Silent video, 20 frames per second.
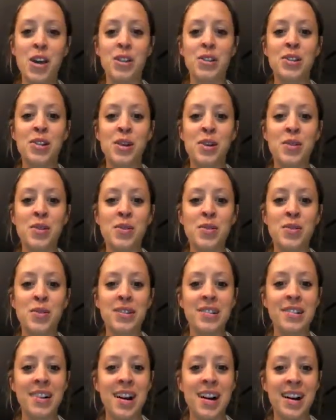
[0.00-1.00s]
So
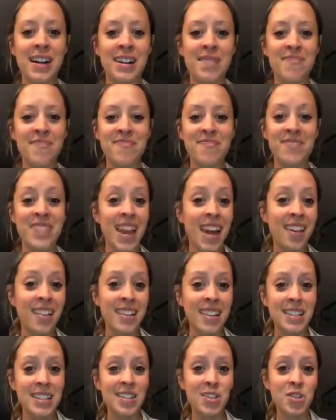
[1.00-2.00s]
yeah,
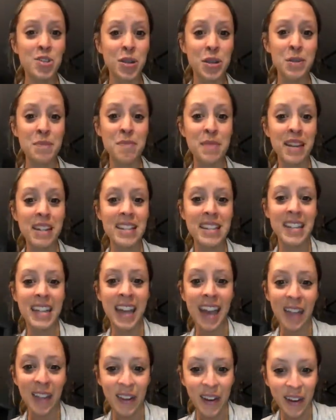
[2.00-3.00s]
let's dream big
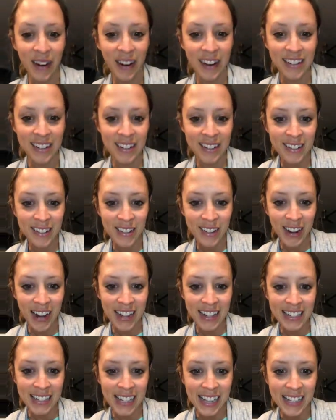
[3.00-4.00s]
together. And
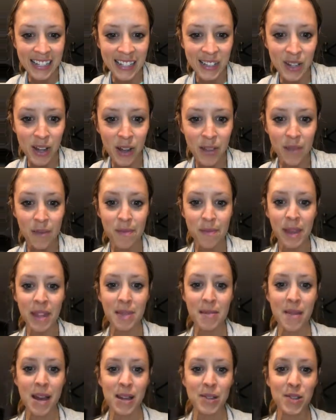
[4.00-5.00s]
Greg says it's called being
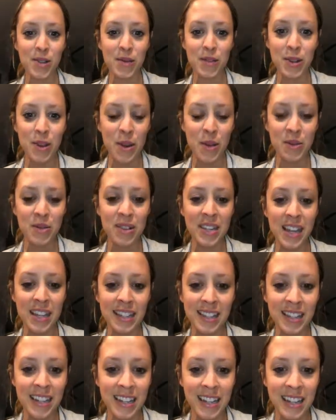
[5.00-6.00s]
the master of your own
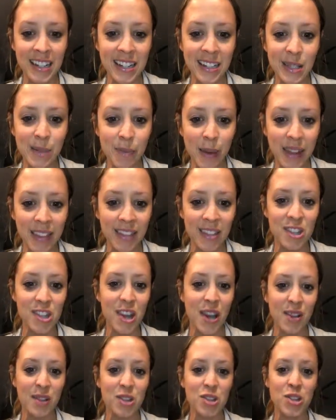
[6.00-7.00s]
destiny, despite the
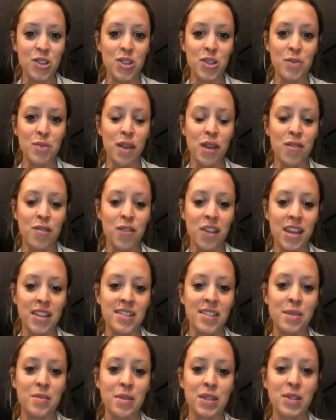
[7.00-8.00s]
challenges you may face,
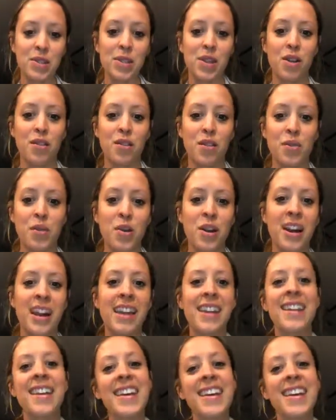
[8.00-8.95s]
can be so rewarding.